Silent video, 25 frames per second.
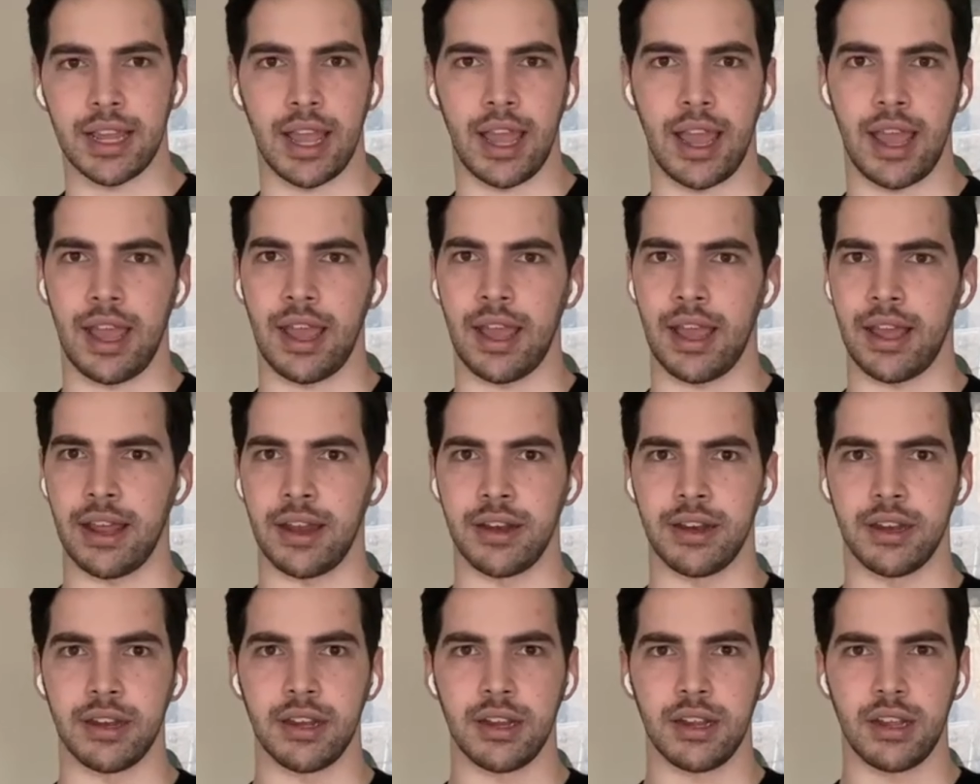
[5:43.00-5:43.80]

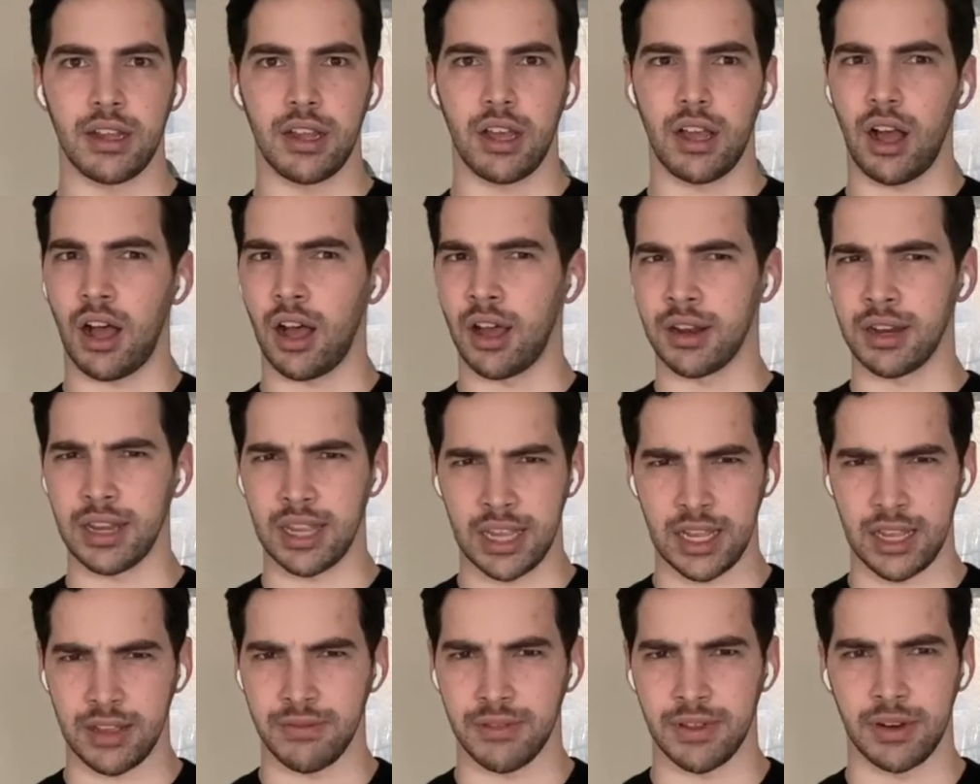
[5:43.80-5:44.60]
and
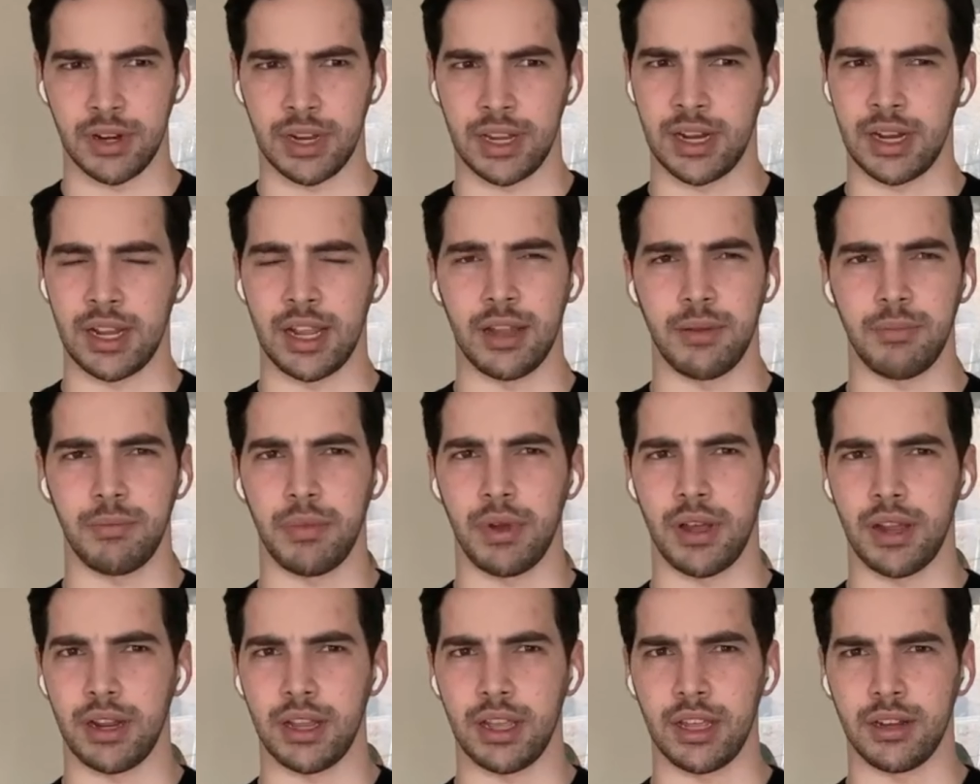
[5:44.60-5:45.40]
uneven in it,
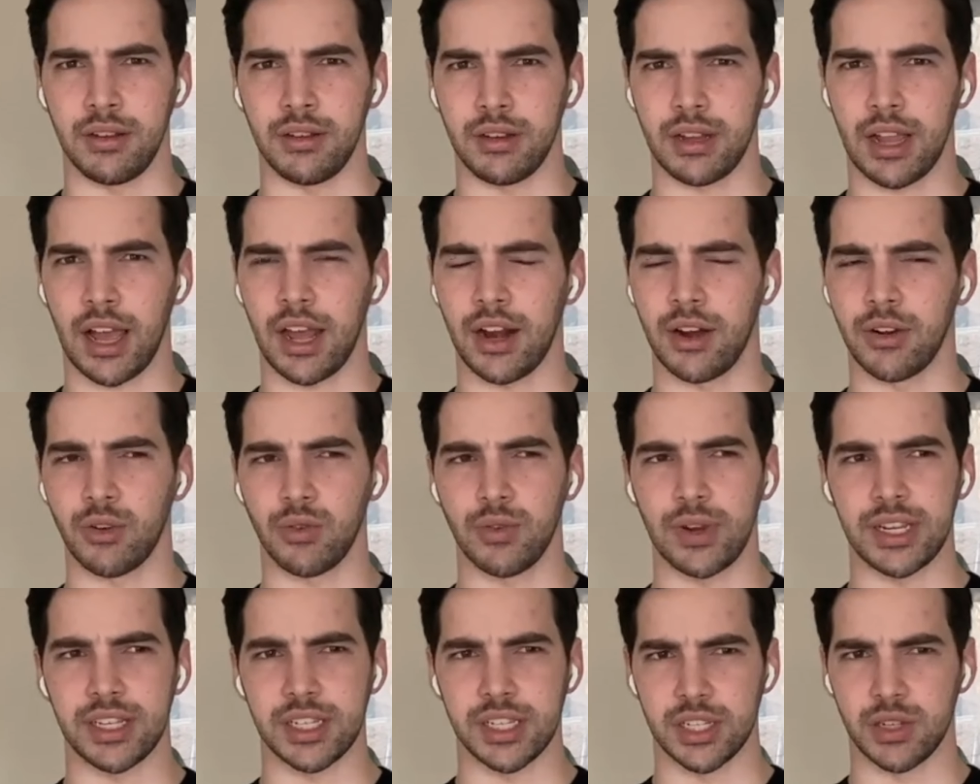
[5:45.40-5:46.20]
but it kind of
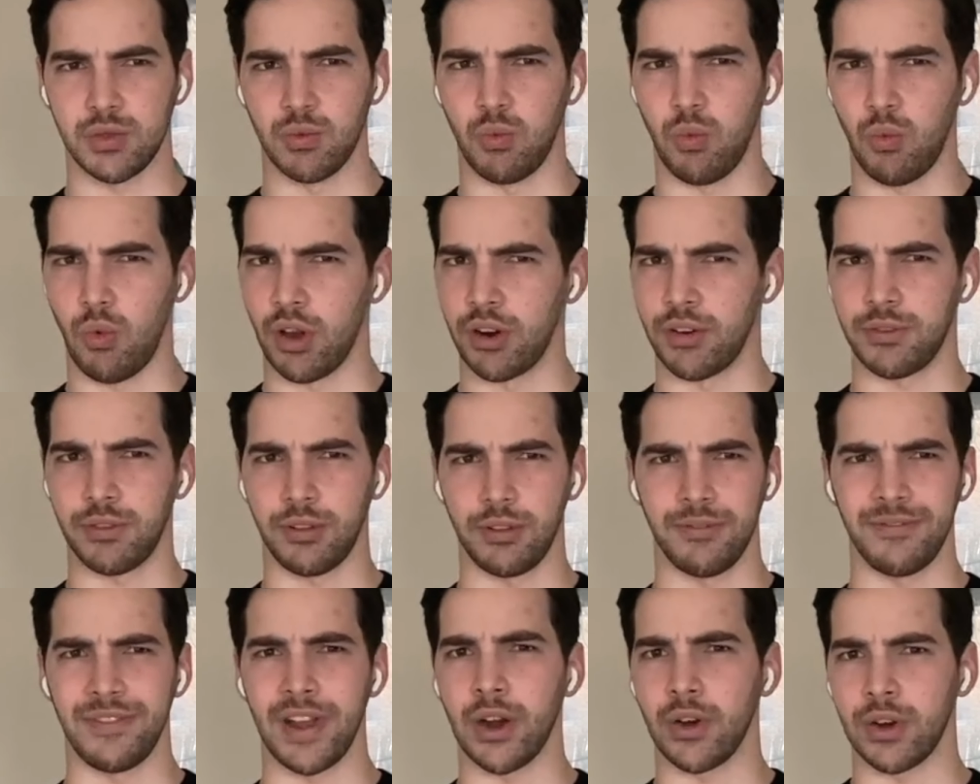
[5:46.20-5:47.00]
creates this wonderful
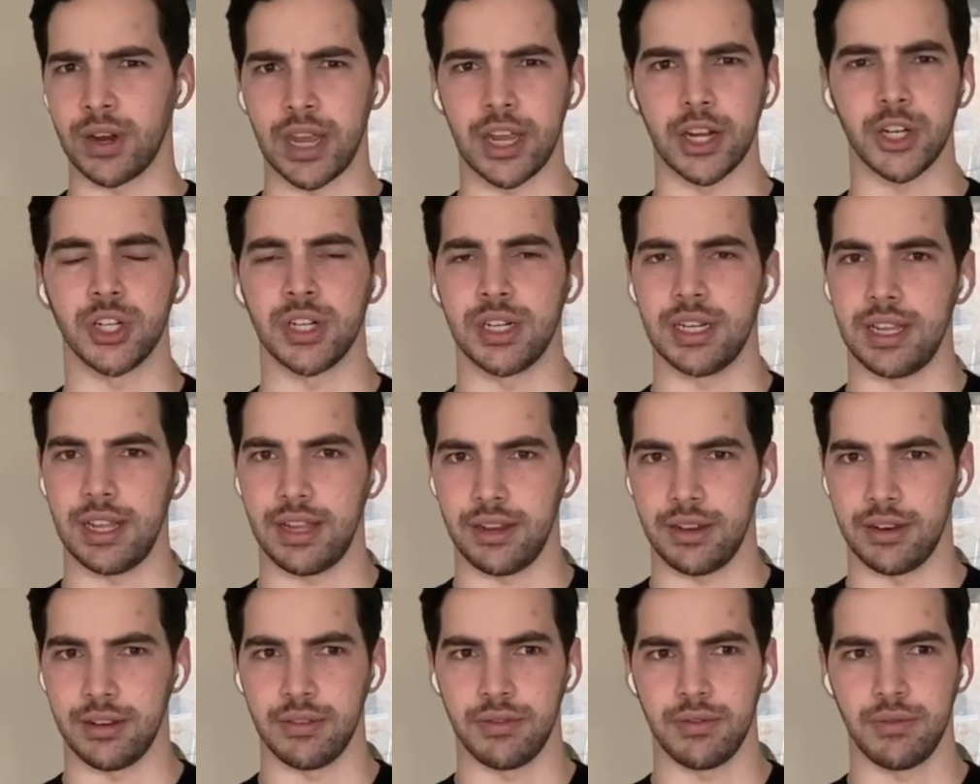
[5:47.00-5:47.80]
variation
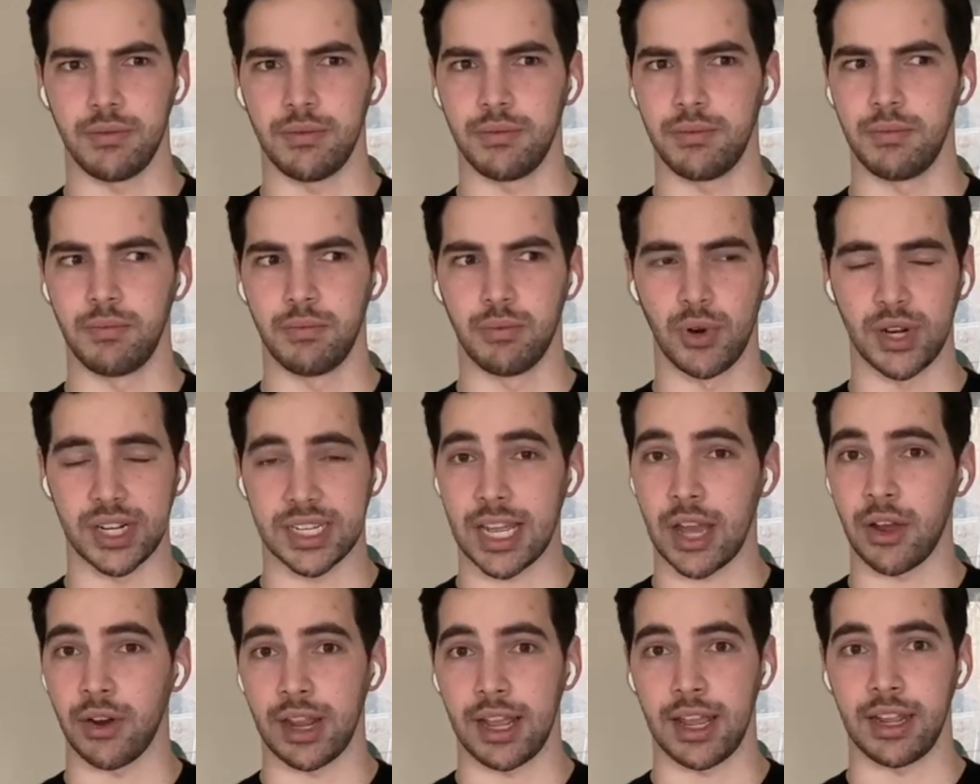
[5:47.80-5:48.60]
and brings
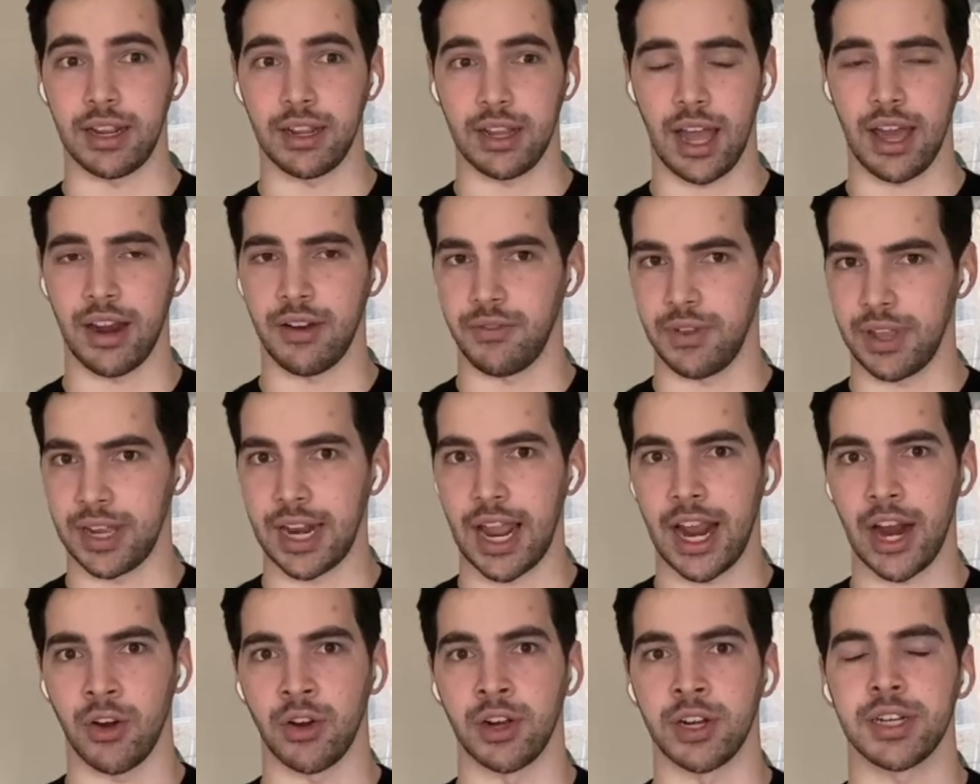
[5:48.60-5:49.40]
out a kind of
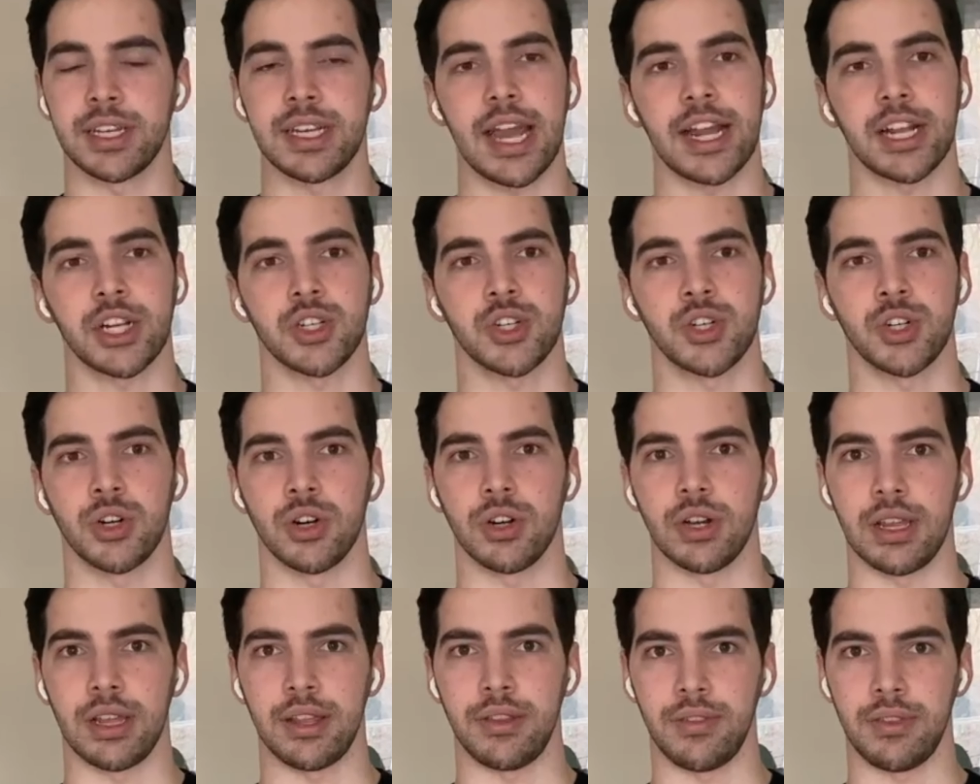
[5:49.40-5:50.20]
inherent texture
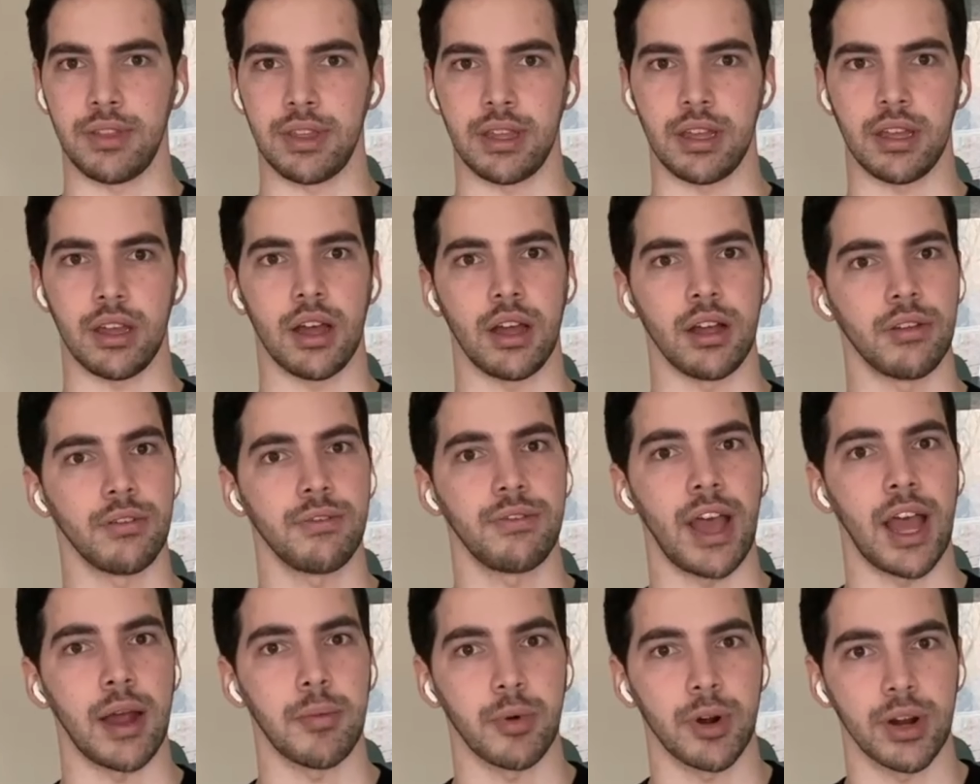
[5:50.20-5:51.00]
in the
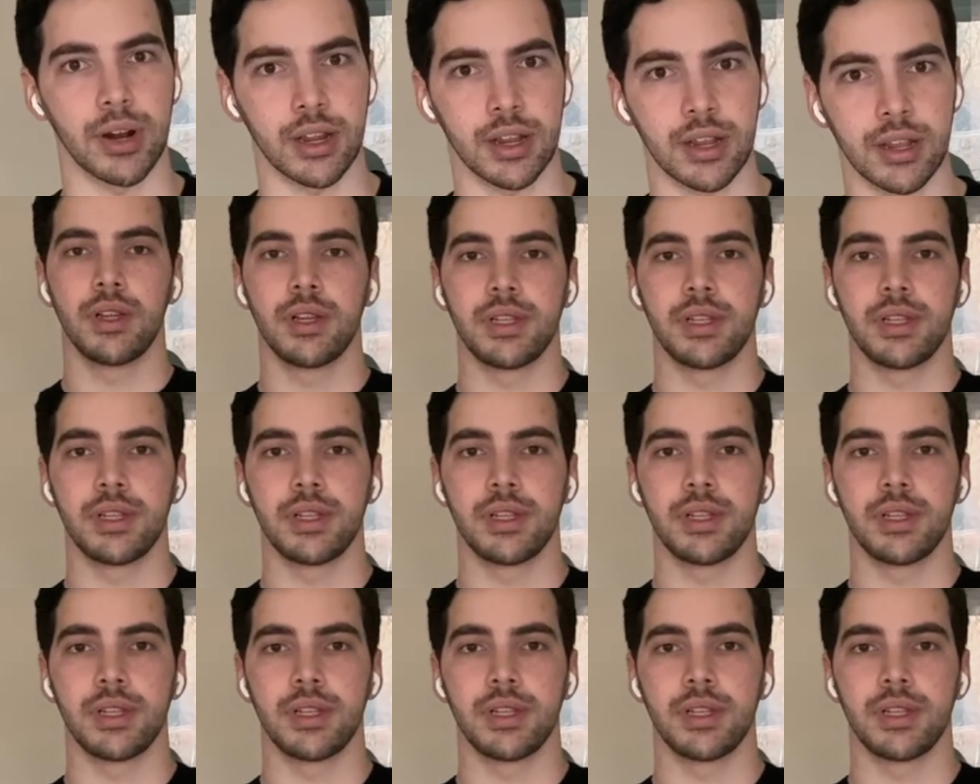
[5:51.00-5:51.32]
fabric.